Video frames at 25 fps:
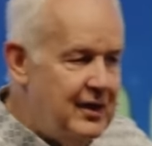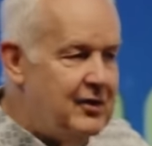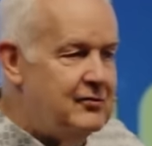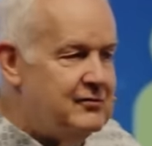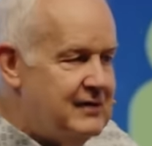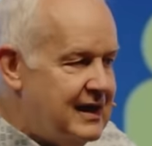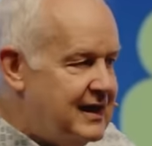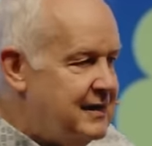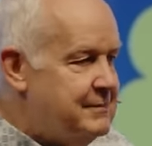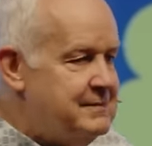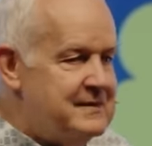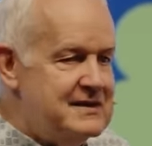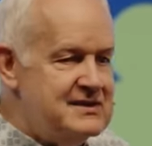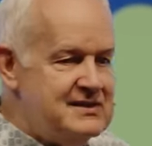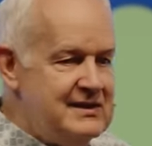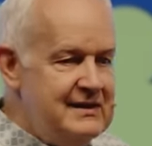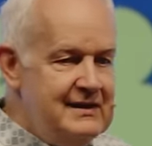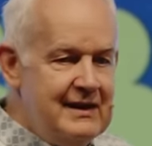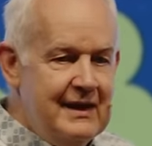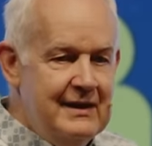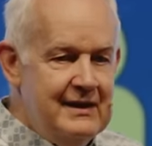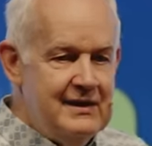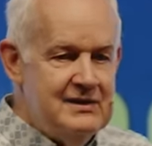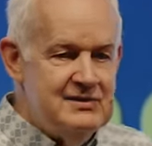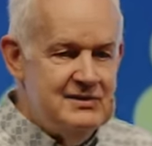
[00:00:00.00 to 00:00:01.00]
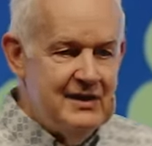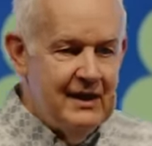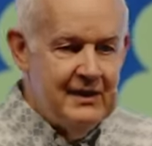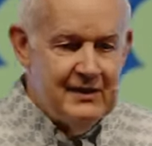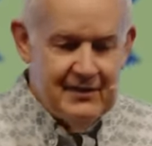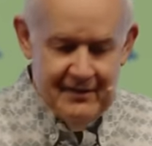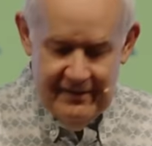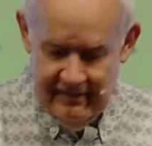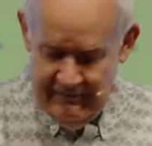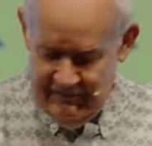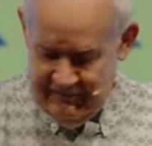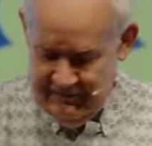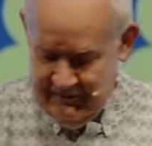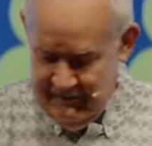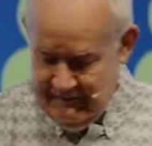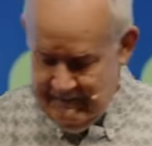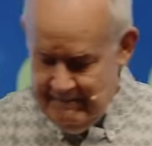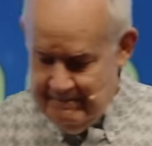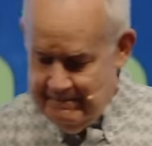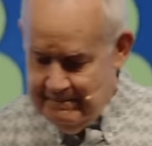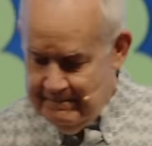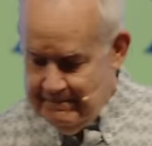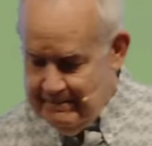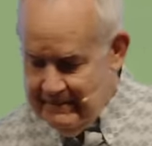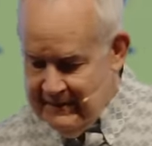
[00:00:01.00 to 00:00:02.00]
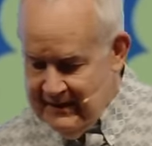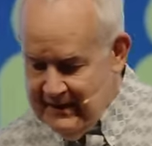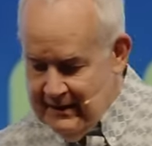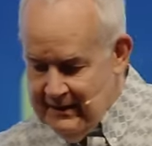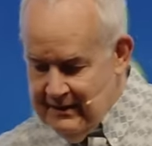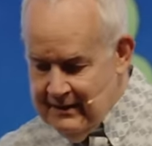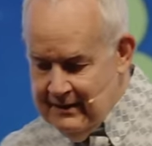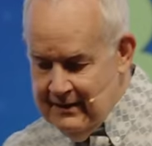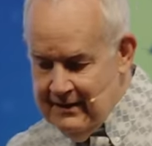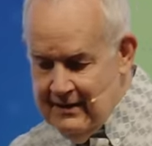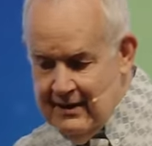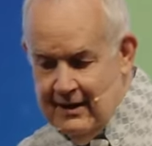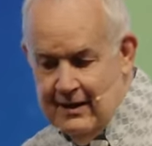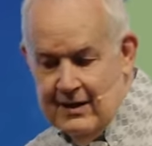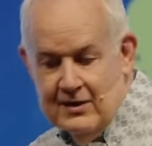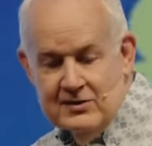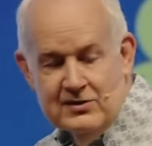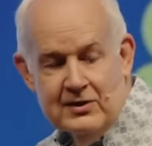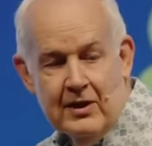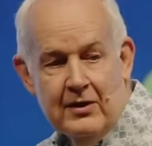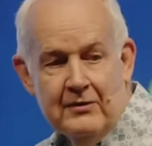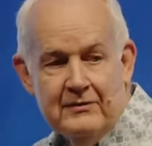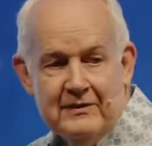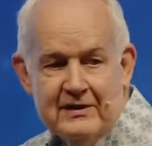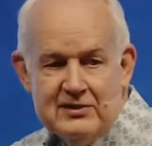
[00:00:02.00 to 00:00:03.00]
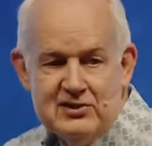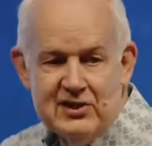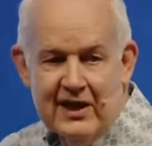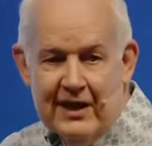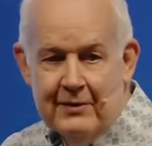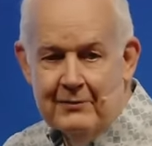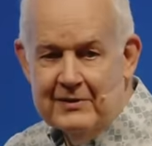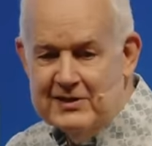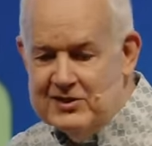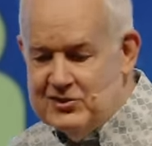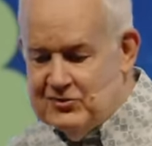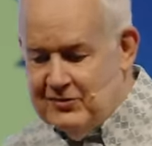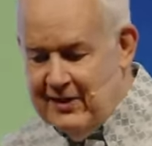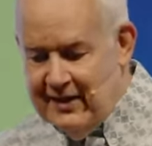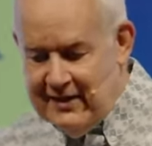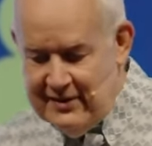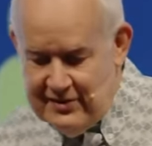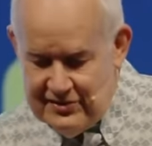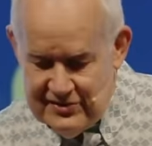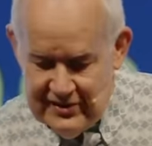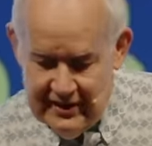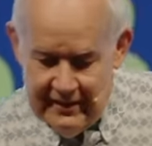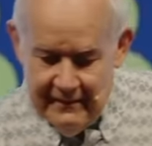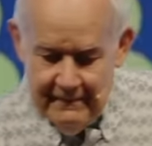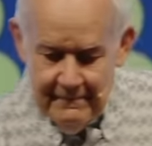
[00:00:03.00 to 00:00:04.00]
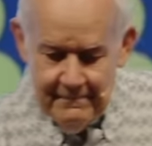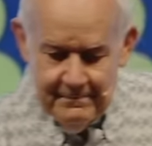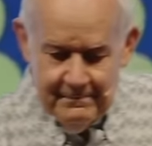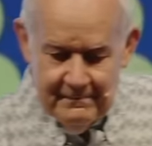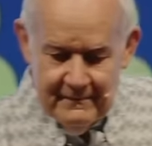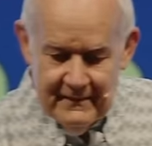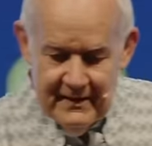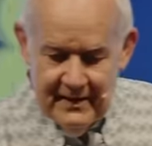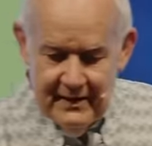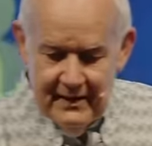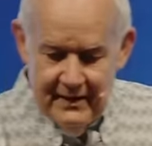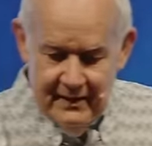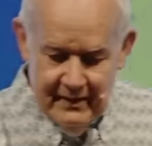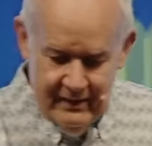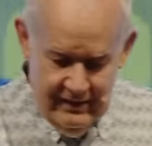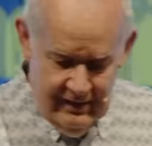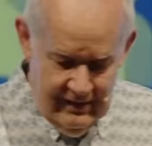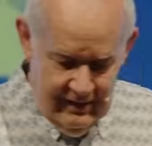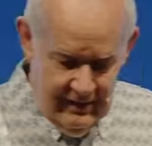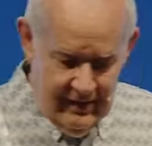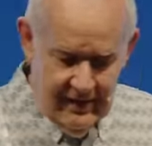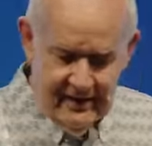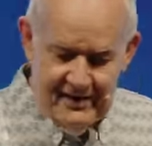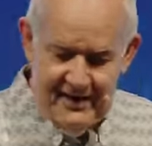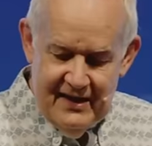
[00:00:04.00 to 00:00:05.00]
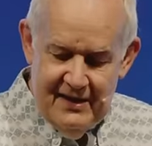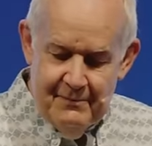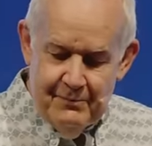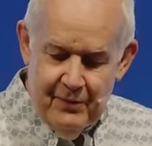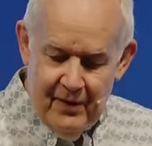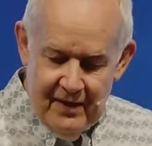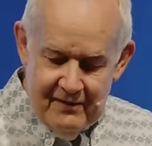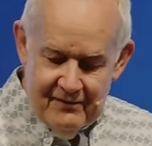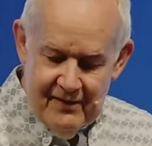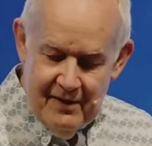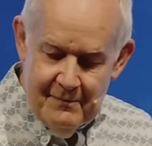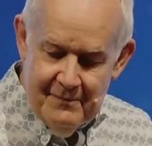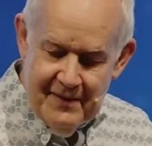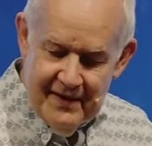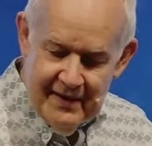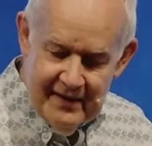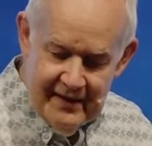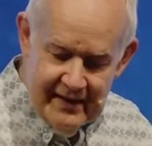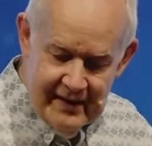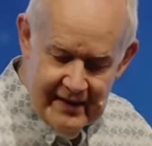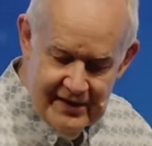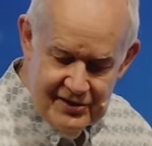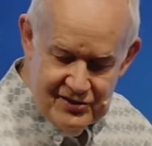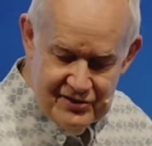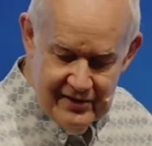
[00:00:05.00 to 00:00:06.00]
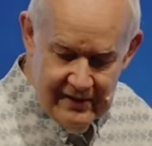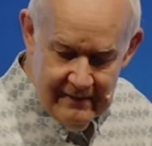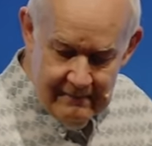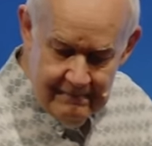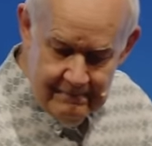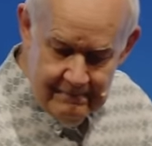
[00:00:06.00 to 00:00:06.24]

run up to see that executive. So the sandwich strategy, a key part of our mitigation.